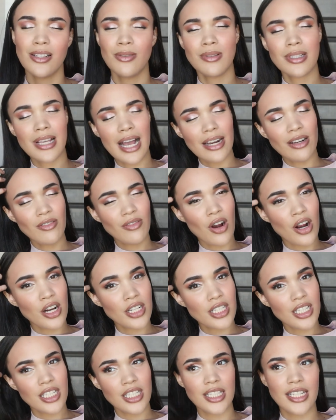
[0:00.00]
So it's kind of
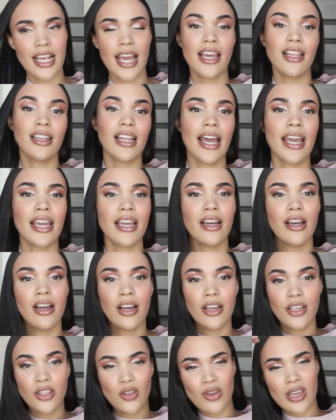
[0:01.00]
hard to say like
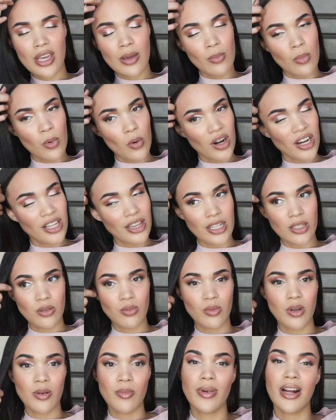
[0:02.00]
you get more in
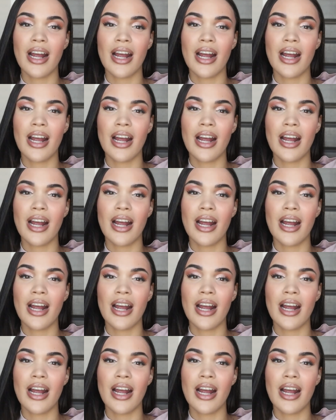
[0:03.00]
this one.